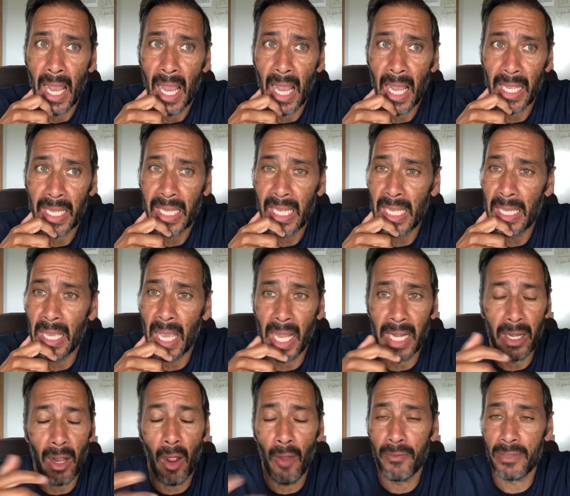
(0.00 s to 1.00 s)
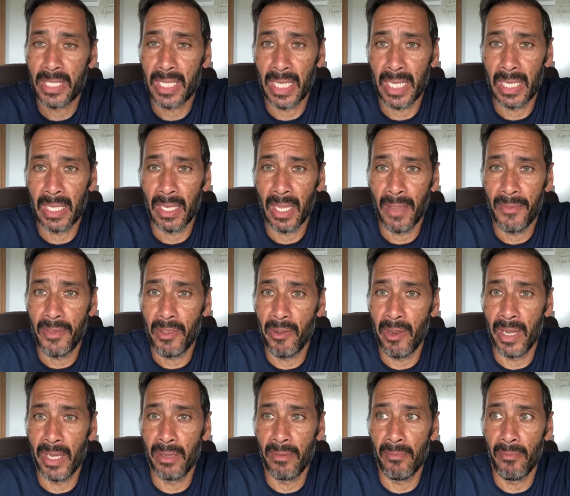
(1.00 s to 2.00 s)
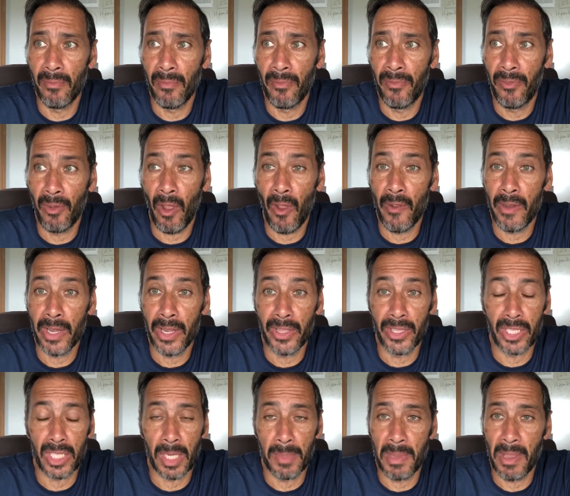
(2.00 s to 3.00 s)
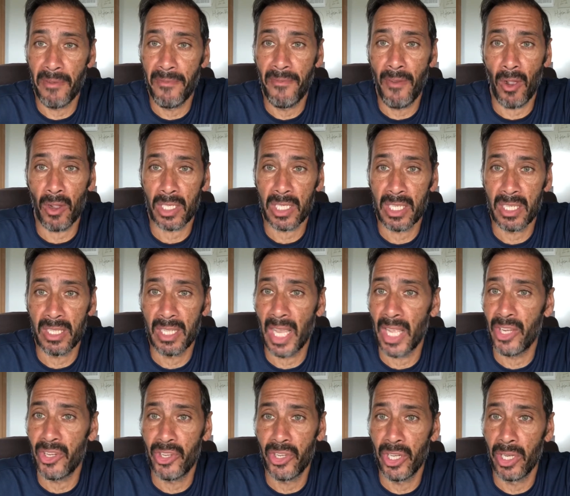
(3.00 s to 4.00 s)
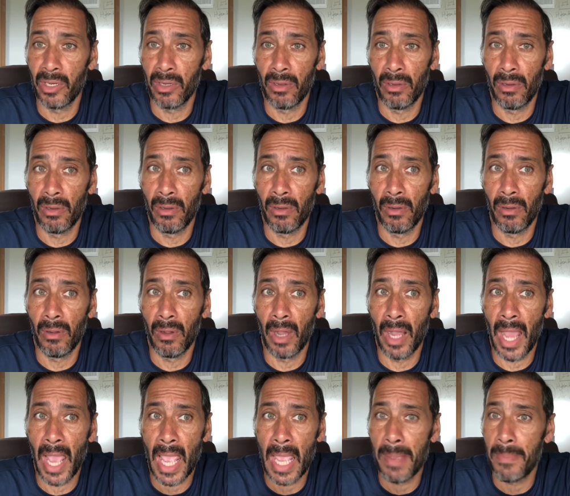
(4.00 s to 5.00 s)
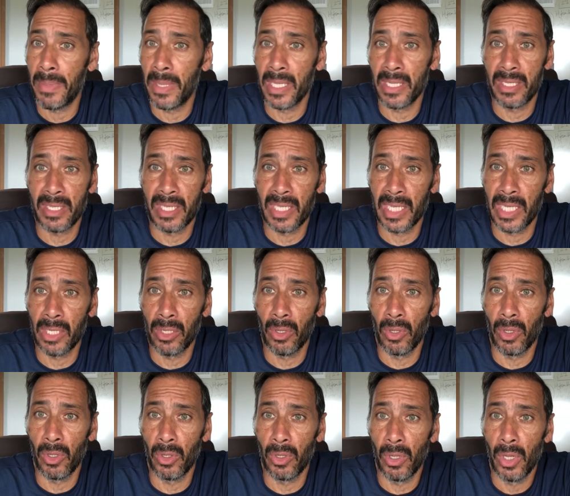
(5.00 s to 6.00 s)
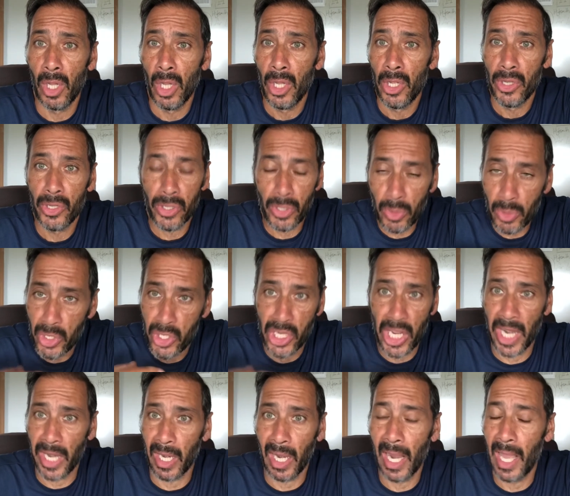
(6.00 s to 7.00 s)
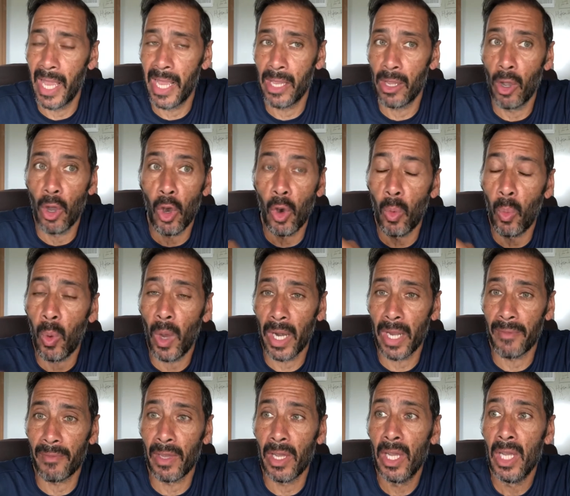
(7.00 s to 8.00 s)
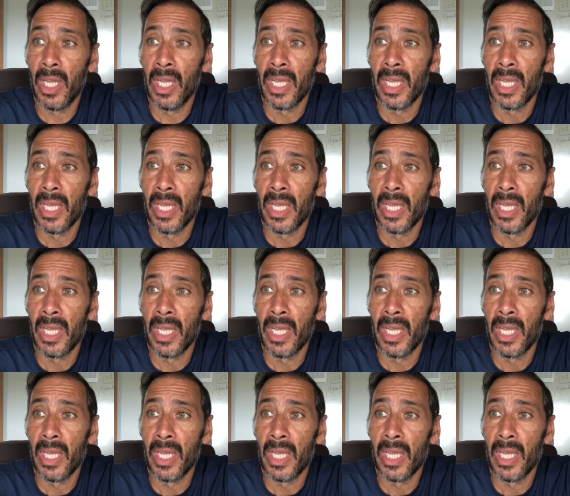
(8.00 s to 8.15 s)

obviously, if you're in Florida, there's going to be a Fox station or ABC or News Channel 8 or whatever.